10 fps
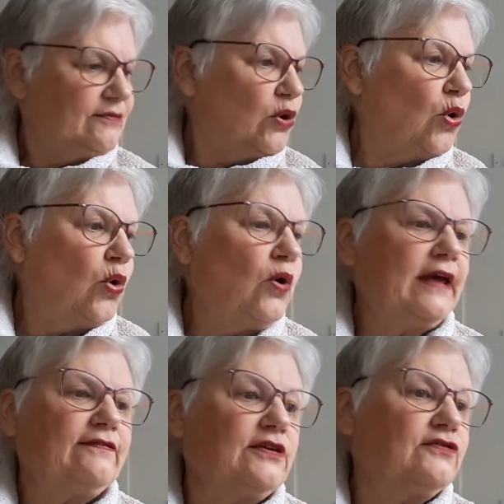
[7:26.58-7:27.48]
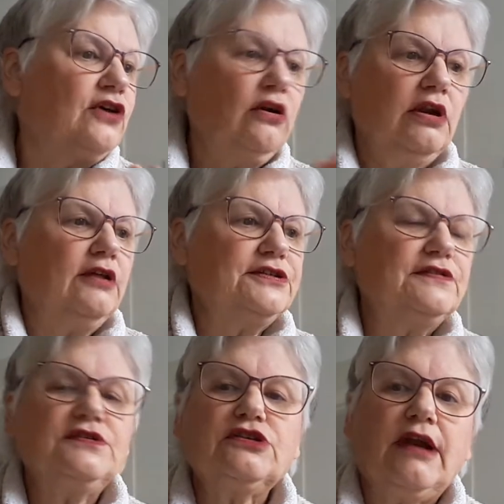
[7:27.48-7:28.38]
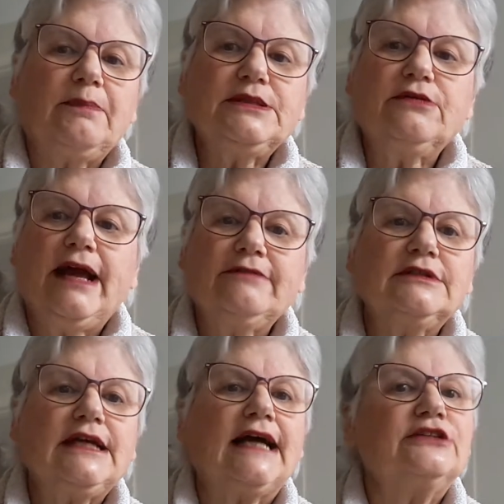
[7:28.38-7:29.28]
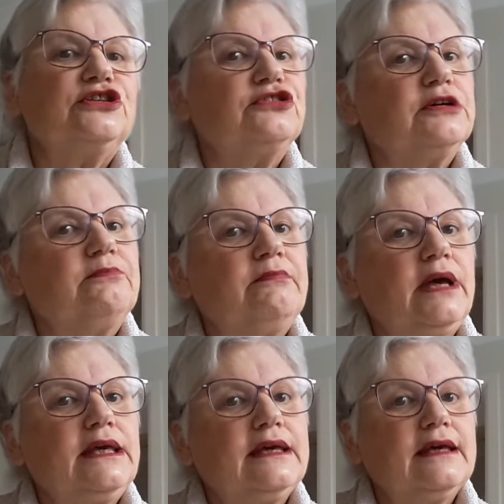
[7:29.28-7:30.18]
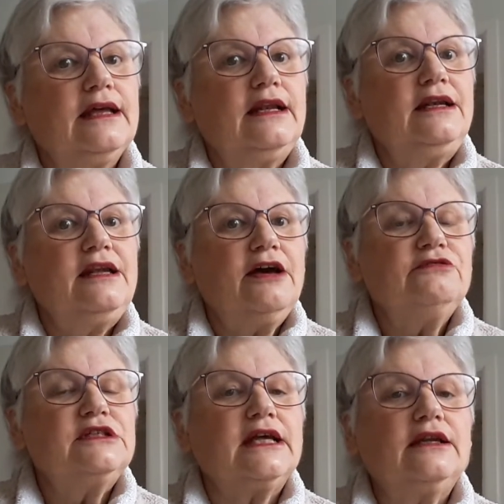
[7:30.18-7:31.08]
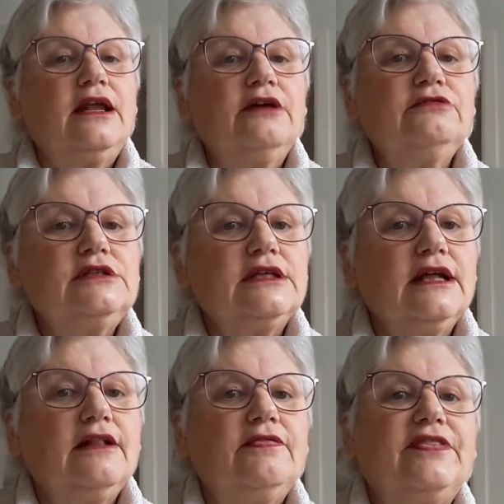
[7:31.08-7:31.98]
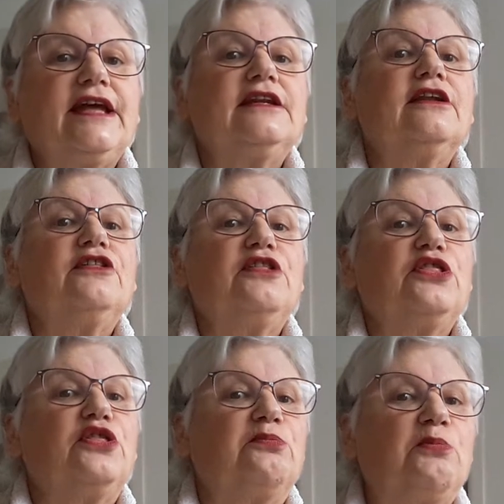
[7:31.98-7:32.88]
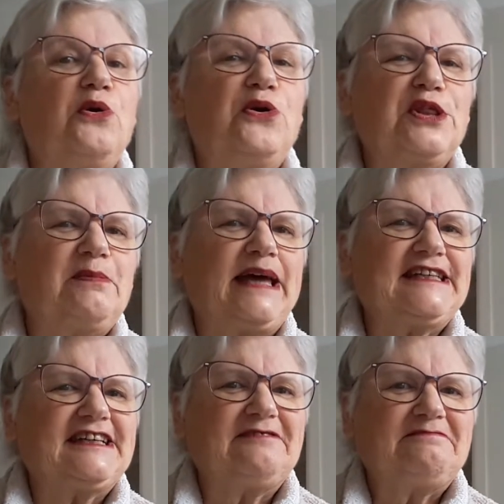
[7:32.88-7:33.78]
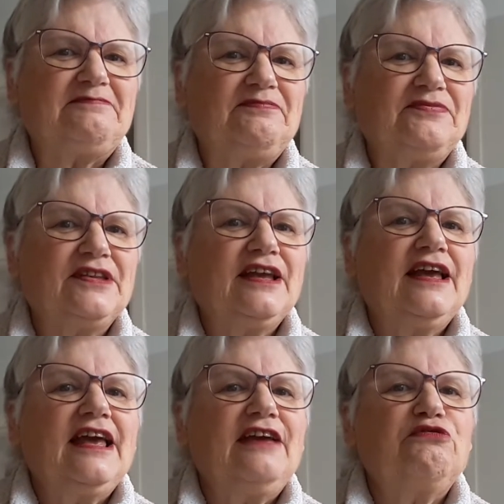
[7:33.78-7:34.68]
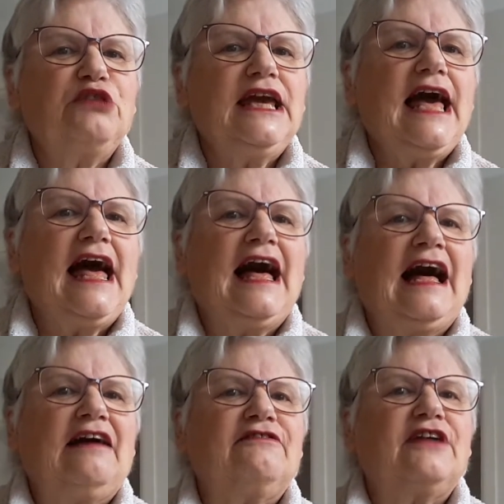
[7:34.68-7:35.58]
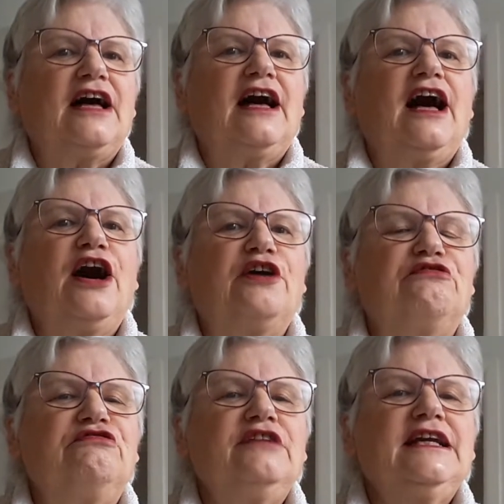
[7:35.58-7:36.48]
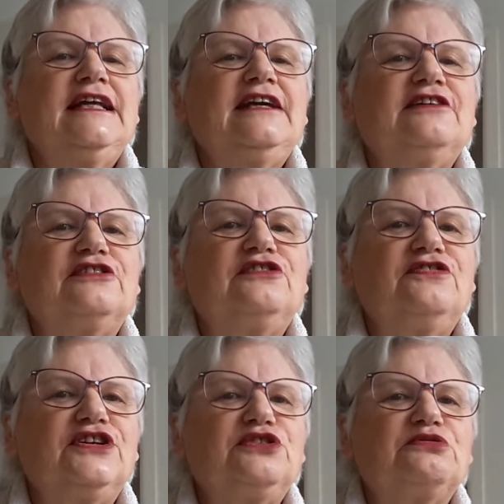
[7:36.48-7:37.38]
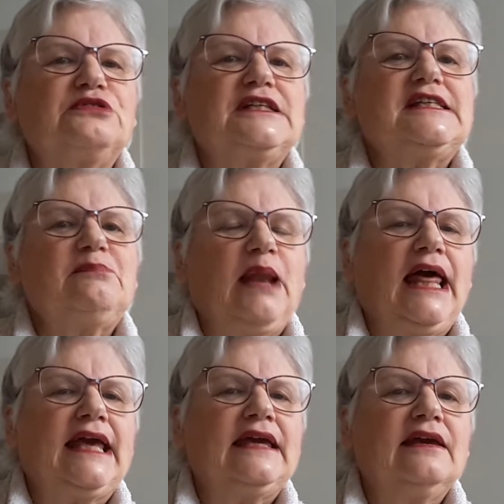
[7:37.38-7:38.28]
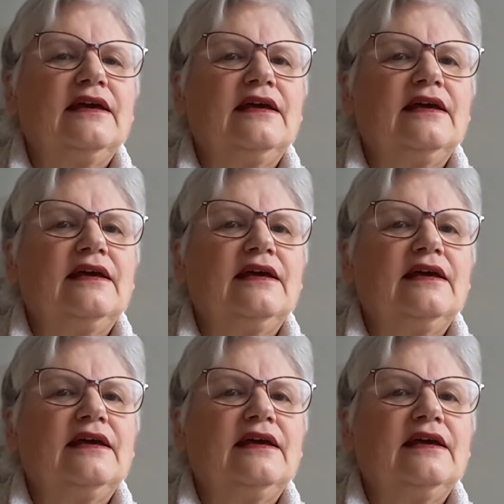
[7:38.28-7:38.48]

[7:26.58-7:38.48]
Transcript: or if you've got lots of scraps around and you can make loads and loads, then the more the better. If we have a really good visual display,